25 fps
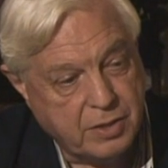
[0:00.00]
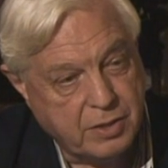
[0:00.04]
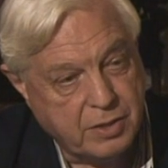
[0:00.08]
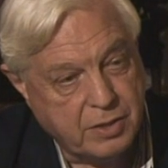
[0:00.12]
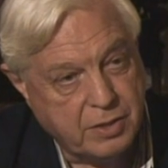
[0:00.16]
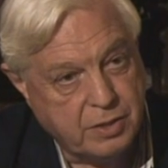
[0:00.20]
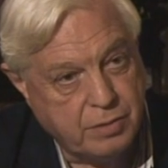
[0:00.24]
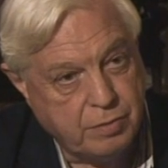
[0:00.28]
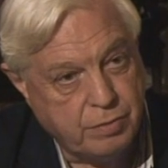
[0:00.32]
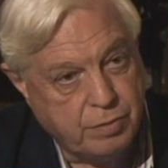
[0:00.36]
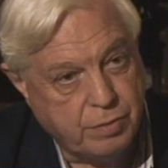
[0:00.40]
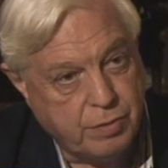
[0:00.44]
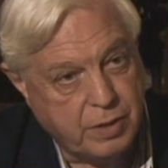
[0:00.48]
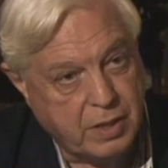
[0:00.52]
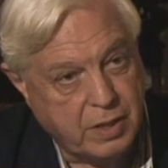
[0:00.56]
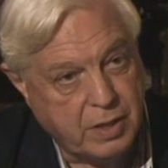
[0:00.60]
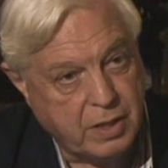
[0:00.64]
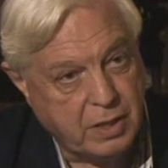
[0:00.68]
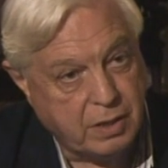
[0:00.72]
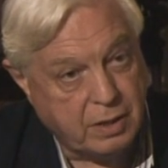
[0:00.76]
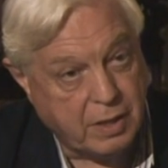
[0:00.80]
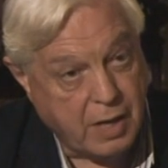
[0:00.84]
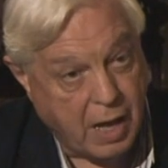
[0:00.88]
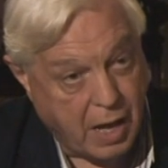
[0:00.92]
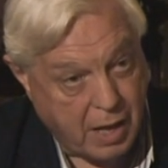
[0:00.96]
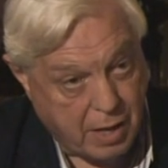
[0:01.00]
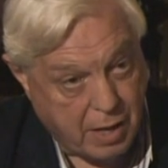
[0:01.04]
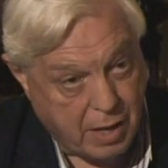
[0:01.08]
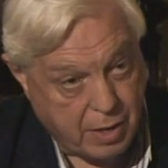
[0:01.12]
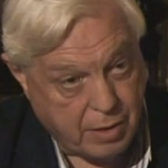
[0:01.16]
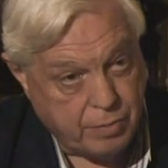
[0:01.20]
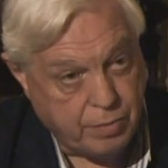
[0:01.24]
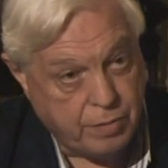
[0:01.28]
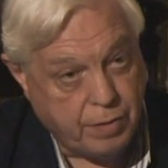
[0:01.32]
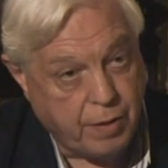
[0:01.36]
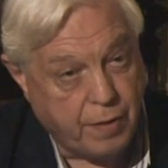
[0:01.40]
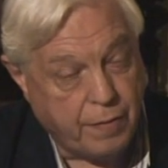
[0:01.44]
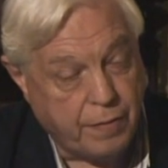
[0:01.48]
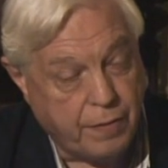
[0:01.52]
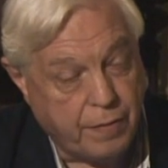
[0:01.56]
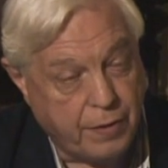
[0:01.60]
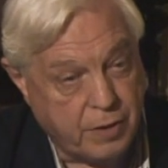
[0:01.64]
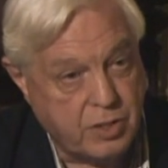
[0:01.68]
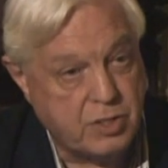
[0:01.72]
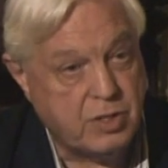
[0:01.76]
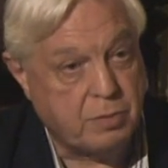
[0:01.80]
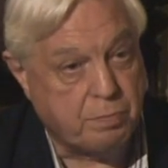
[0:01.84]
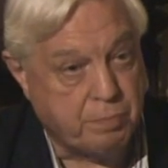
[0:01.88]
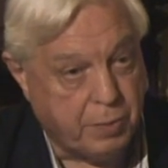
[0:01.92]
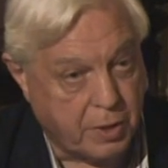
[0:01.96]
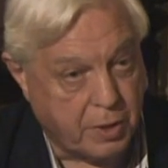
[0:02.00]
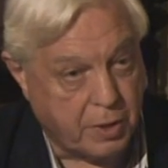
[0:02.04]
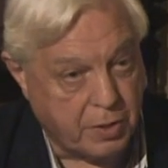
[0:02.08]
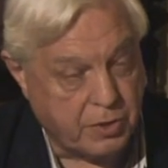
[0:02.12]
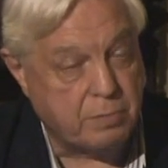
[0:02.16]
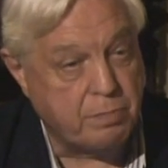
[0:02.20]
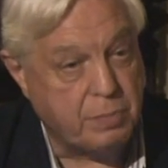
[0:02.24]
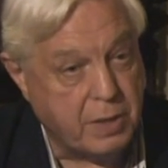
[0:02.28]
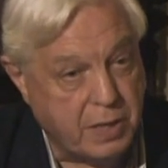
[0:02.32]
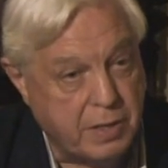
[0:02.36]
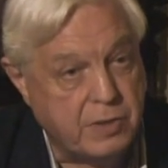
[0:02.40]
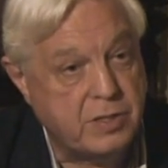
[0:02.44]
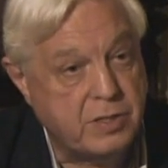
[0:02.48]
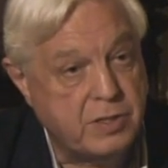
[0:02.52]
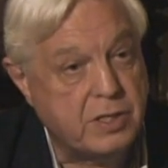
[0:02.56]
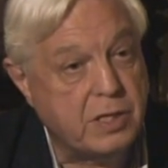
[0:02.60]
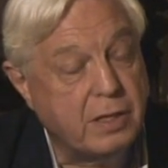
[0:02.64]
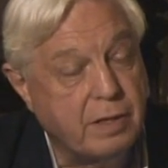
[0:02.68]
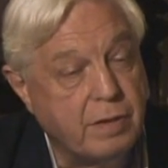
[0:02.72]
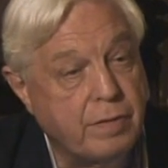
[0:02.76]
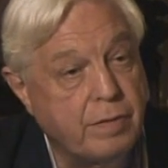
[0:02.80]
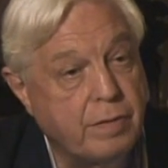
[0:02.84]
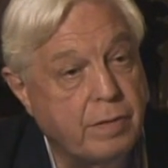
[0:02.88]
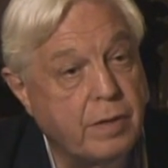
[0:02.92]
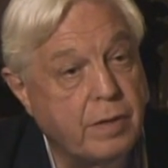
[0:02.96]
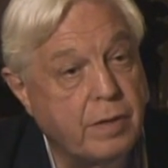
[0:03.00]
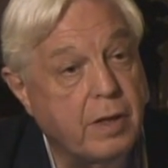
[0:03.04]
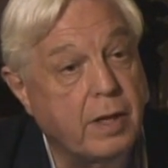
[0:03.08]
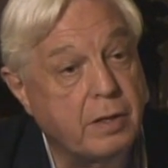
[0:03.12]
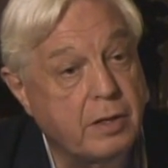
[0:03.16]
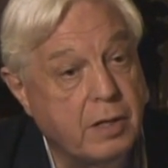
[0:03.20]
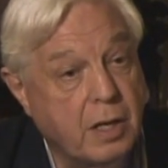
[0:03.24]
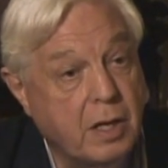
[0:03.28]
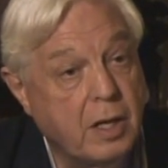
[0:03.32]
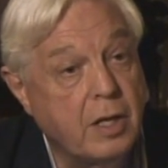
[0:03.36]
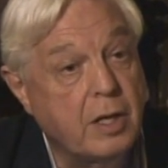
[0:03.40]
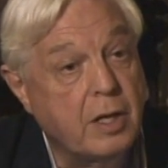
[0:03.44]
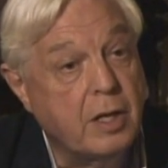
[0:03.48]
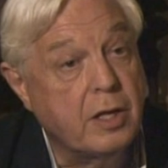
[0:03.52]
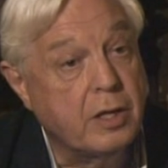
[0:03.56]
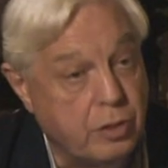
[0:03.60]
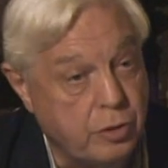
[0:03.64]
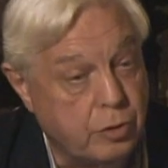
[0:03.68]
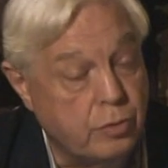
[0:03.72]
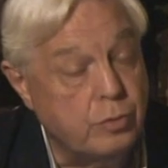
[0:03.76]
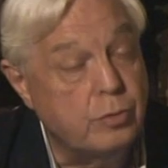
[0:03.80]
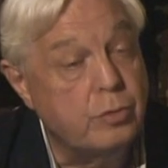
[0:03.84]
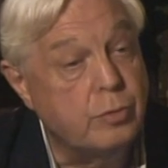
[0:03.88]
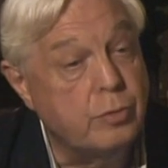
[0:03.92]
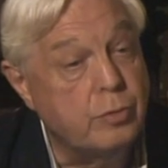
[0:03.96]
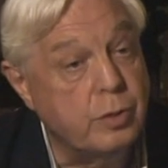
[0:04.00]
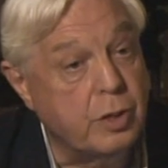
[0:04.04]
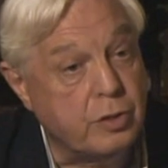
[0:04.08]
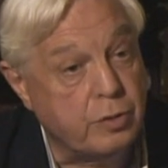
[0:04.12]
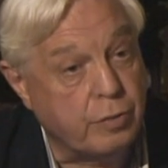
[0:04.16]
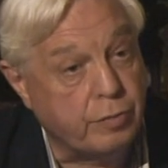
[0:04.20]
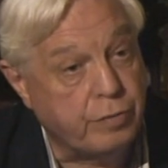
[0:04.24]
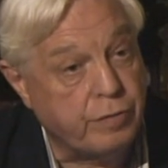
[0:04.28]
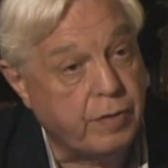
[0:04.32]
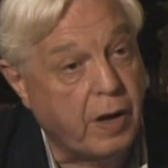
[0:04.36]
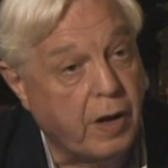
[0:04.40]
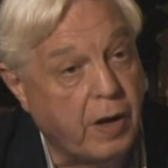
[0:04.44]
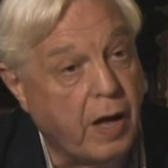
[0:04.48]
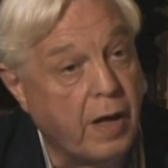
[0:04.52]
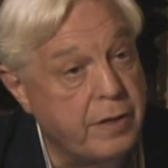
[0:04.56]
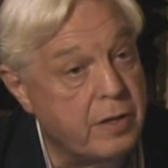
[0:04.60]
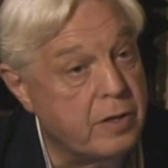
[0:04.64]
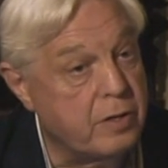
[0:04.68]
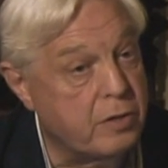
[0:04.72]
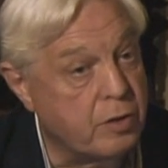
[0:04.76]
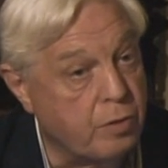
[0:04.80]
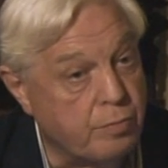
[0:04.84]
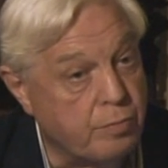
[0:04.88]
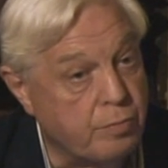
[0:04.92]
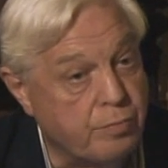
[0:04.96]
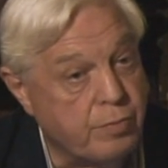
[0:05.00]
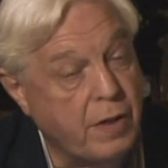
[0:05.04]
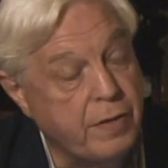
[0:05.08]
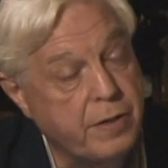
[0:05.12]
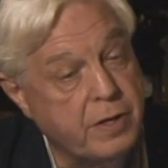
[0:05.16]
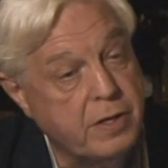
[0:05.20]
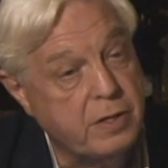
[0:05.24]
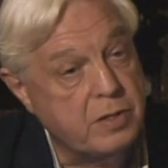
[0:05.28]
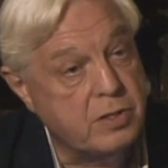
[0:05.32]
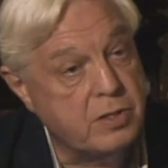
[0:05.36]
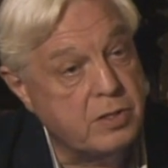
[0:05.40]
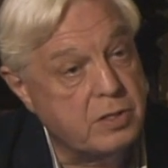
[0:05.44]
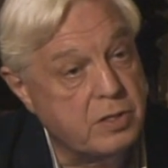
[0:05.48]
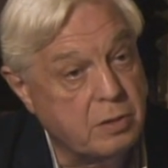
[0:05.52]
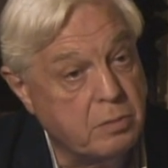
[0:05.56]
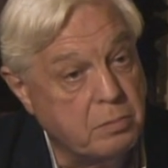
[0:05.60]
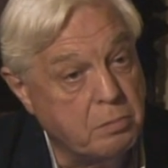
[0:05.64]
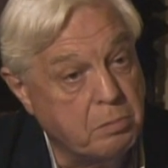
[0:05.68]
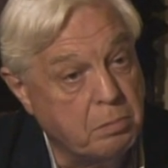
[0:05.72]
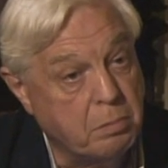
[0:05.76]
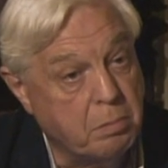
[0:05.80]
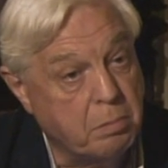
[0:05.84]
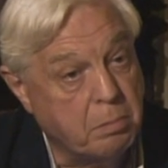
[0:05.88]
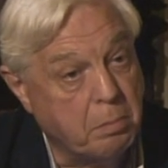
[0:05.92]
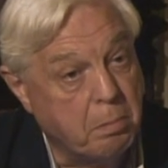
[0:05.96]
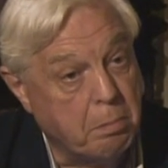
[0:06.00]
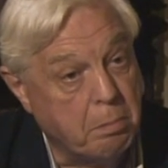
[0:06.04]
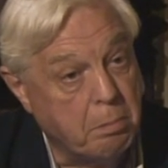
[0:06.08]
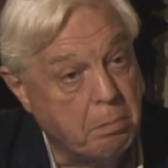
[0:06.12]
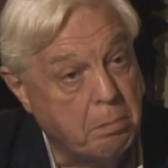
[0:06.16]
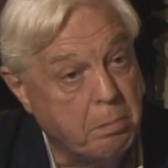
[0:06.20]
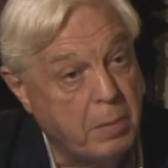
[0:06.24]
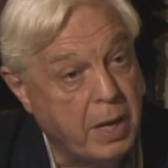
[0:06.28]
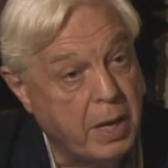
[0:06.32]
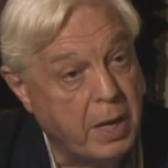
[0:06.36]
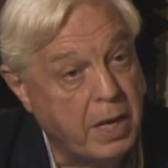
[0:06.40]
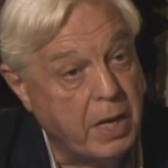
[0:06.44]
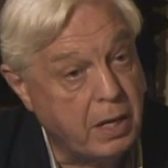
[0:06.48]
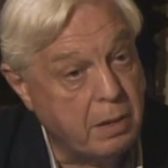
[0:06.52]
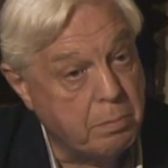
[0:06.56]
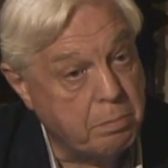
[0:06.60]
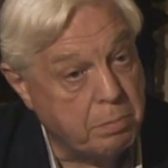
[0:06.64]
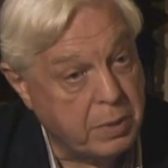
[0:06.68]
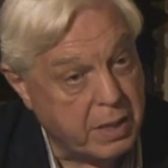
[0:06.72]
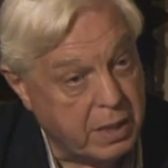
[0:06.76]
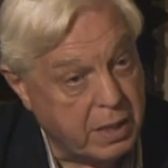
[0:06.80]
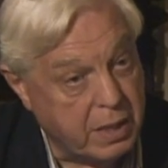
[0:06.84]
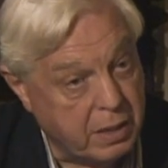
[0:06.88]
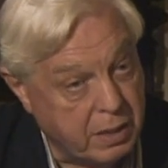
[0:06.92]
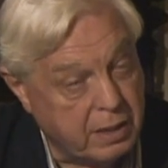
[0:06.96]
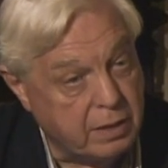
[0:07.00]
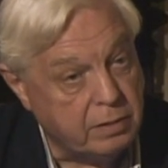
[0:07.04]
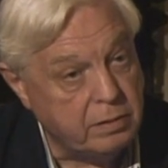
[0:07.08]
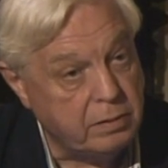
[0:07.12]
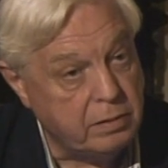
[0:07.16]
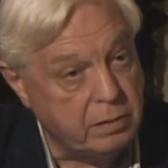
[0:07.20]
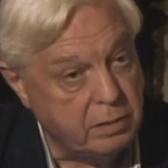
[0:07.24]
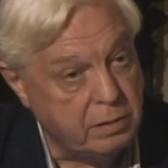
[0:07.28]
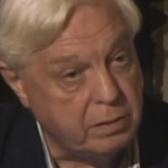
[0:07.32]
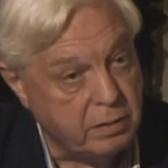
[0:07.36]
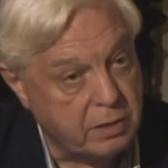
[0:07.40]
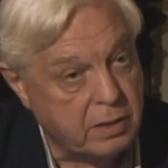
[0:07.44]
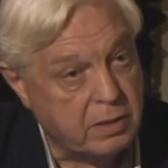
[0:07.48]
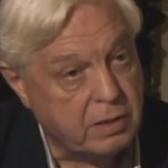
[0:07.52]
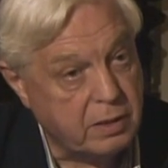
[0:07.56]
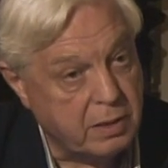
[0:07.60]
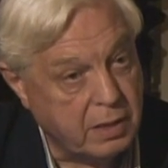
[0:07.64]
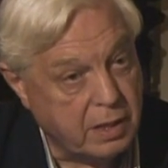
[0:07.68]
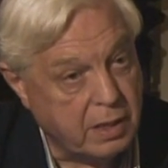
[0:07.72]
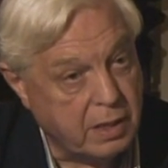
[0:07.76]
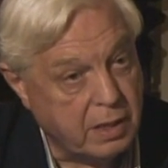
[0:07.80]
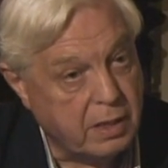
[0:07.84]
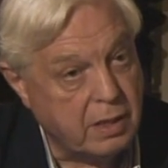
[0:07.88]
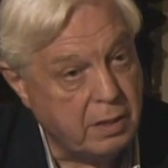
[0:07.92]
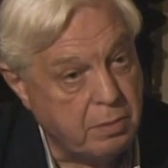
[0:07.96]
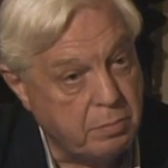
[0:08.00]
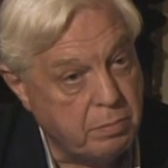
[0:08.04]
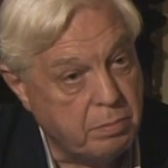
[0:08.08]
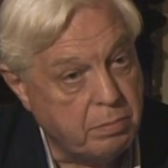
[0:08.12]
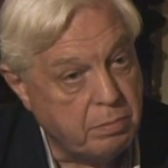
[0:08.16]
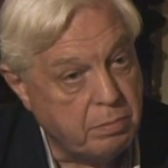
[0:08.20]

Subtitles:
Do you think now that there is a possibility that you and your father and your brothers may be killed here